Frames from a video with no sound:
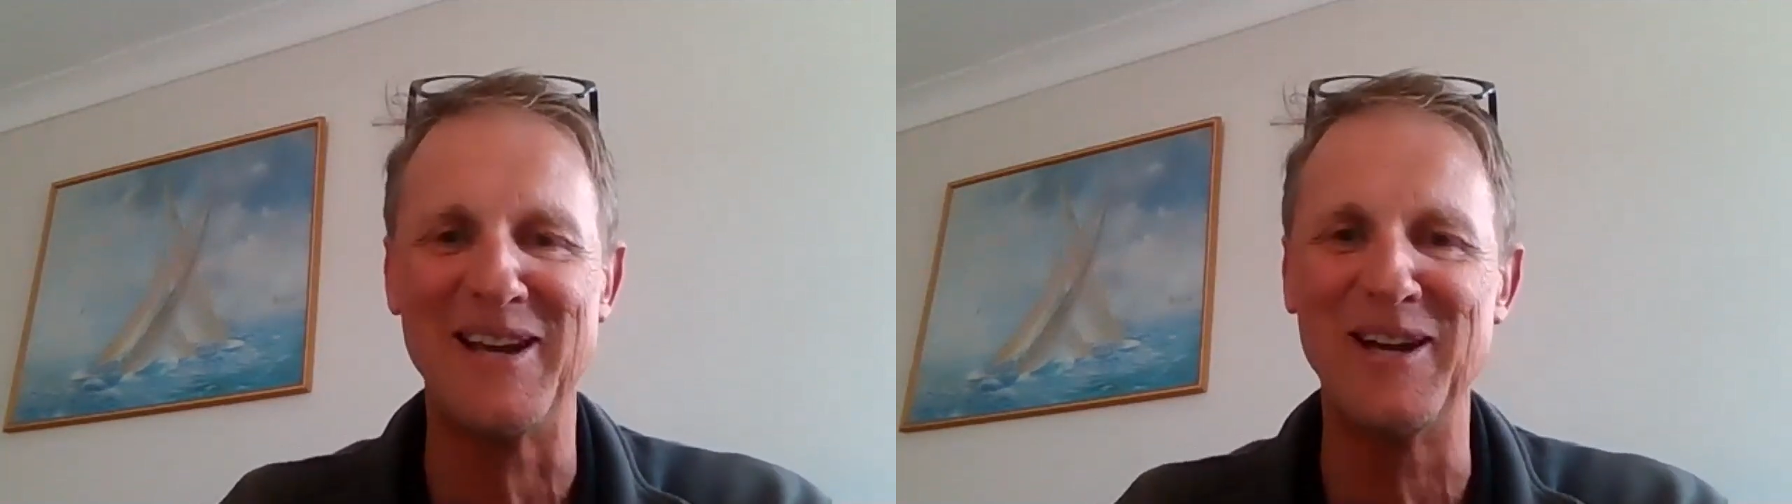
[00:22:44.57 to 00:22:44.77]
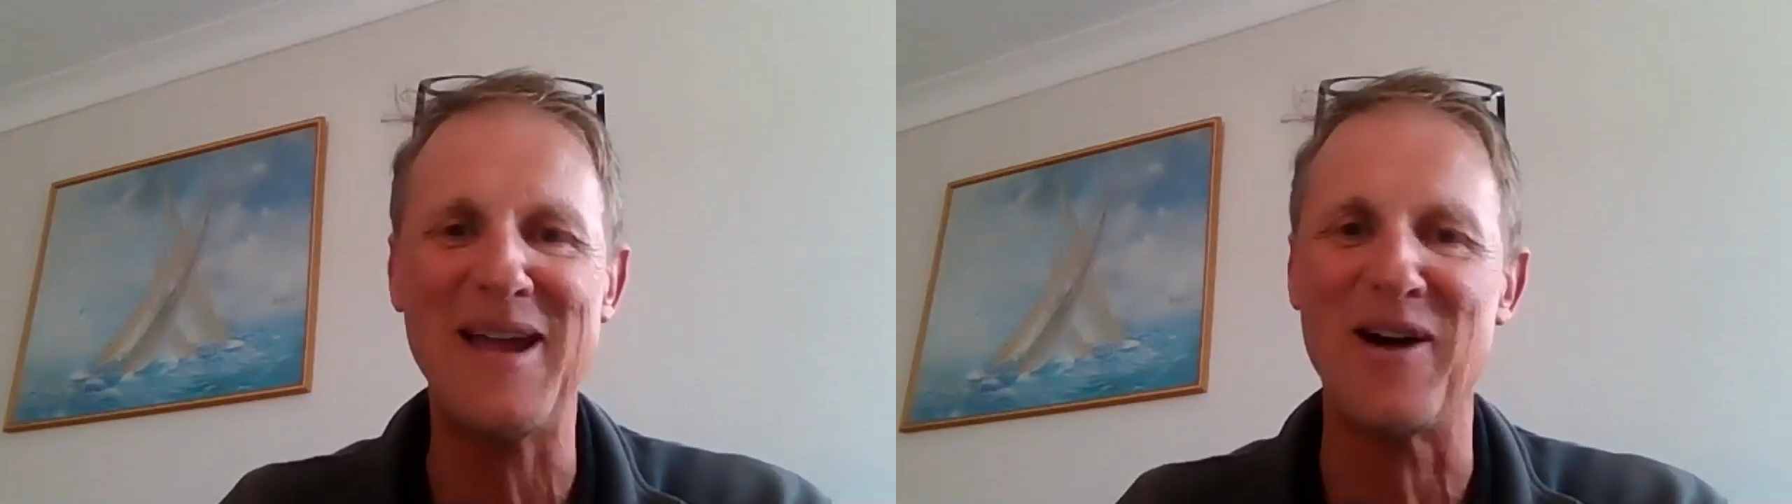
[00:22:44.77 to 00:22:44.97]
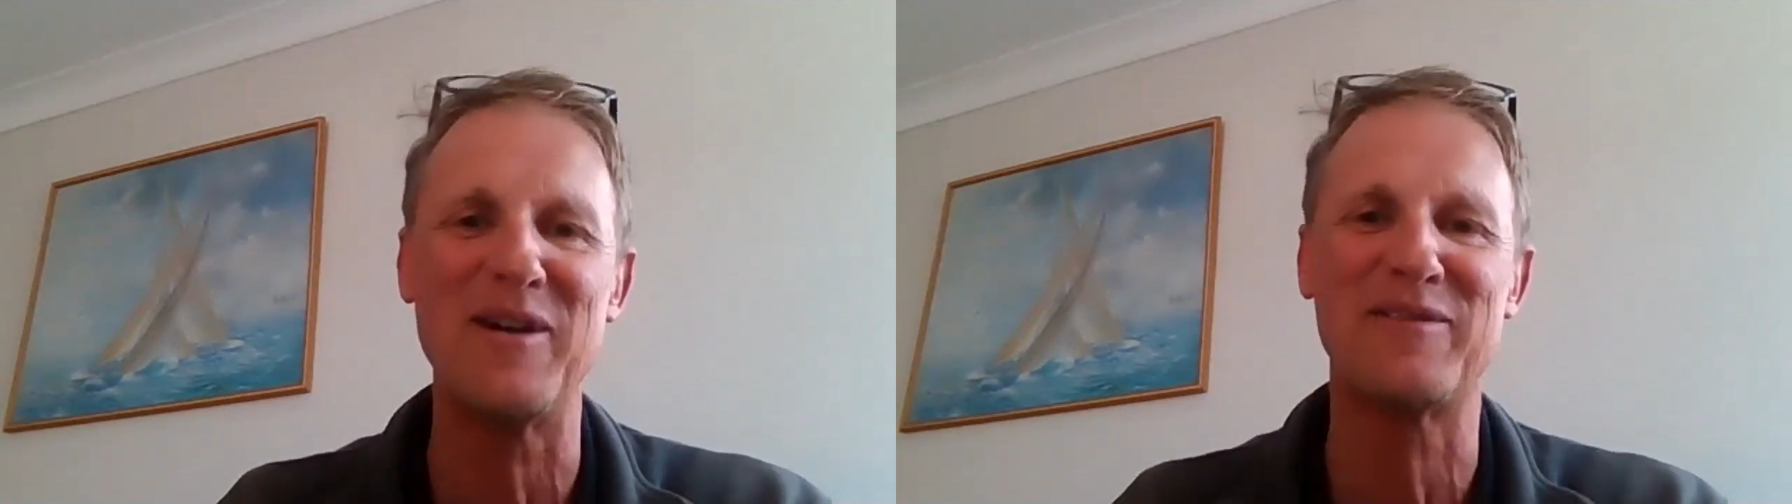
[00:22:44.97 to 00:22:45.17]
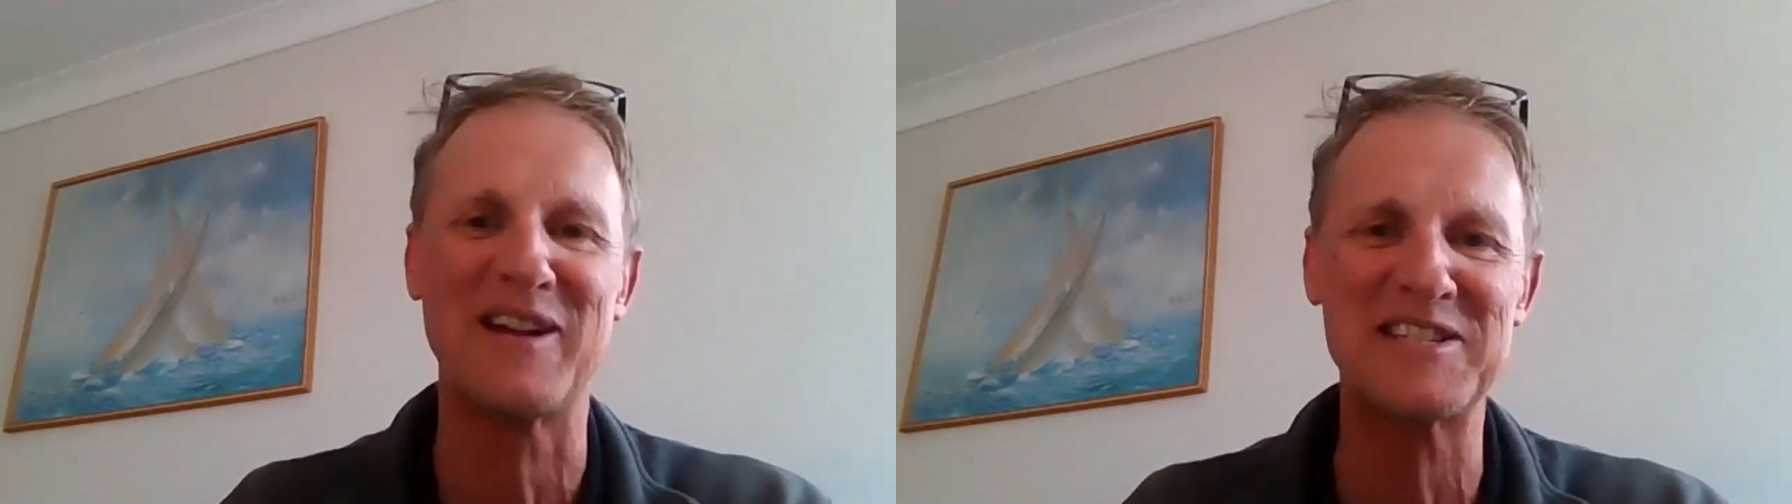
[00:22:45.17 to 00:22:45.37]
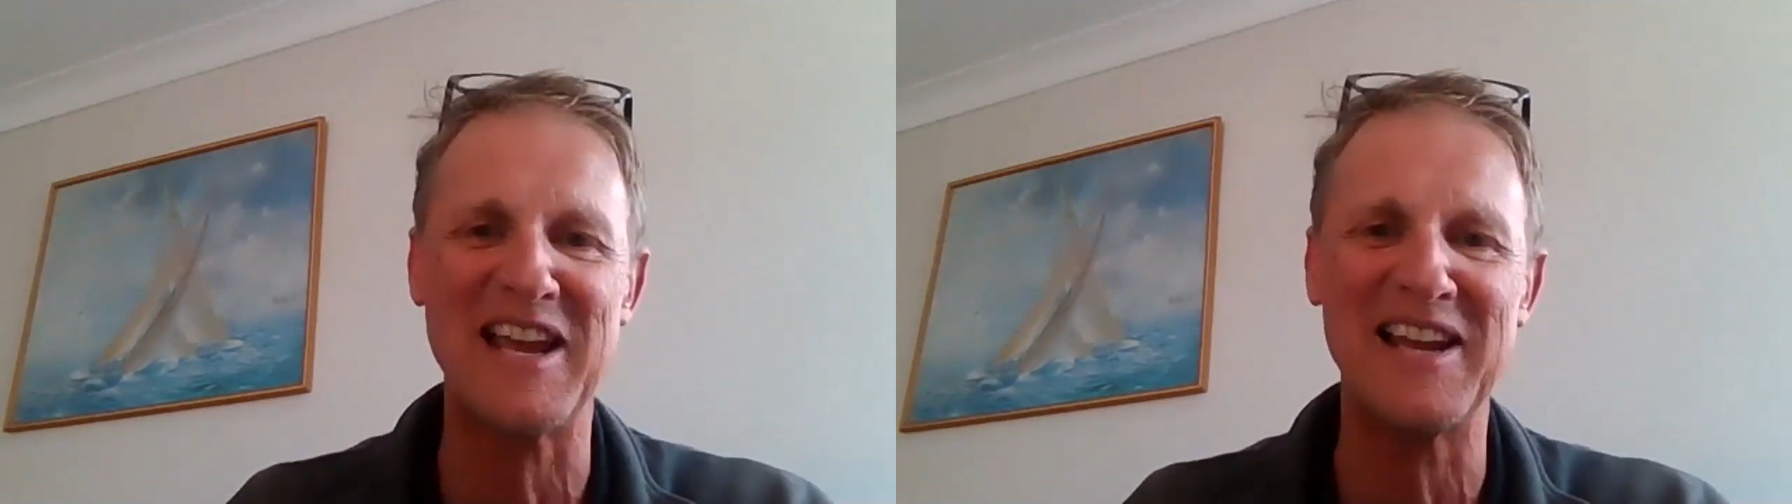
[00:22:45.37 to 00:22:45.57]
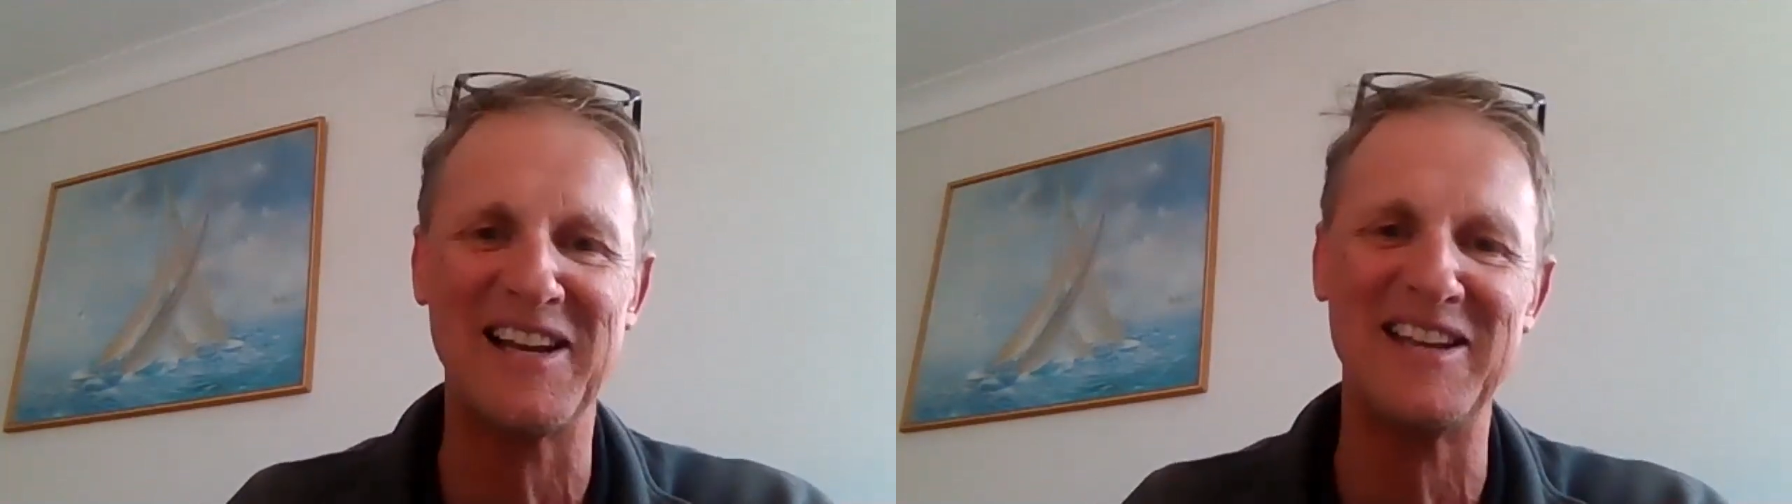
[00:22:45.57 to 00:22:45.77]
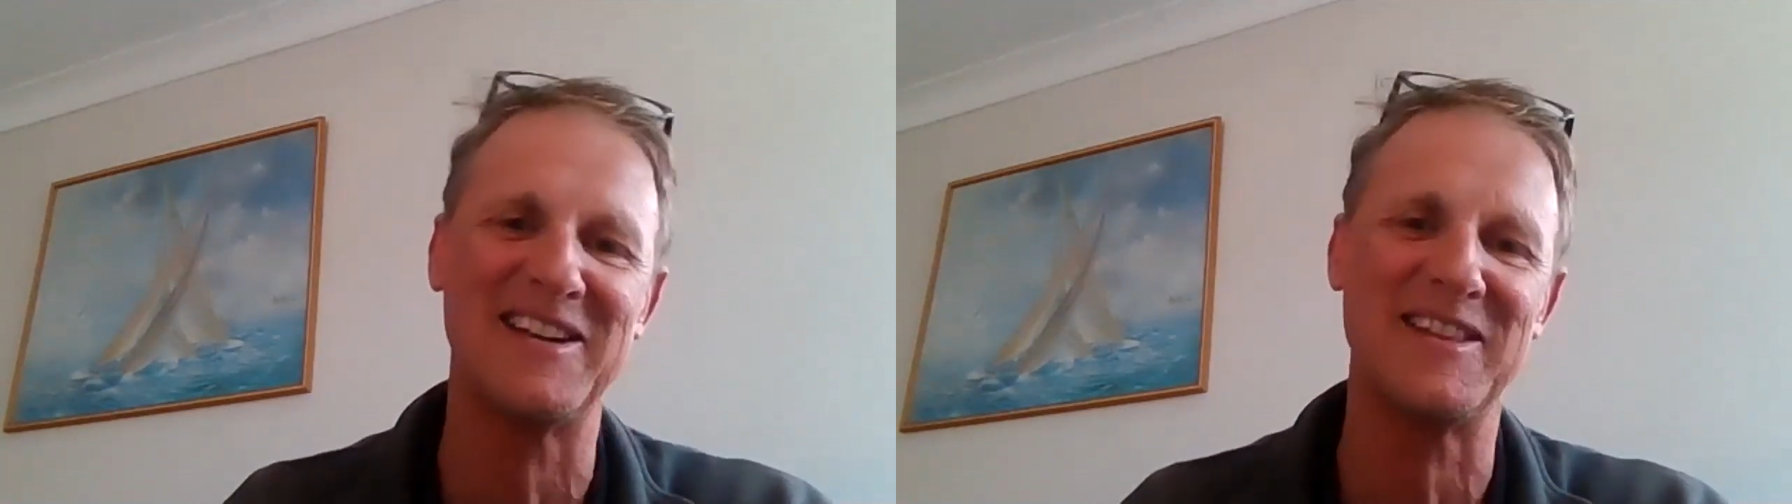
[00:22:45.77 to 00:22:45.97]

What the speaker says: how everyone's sailing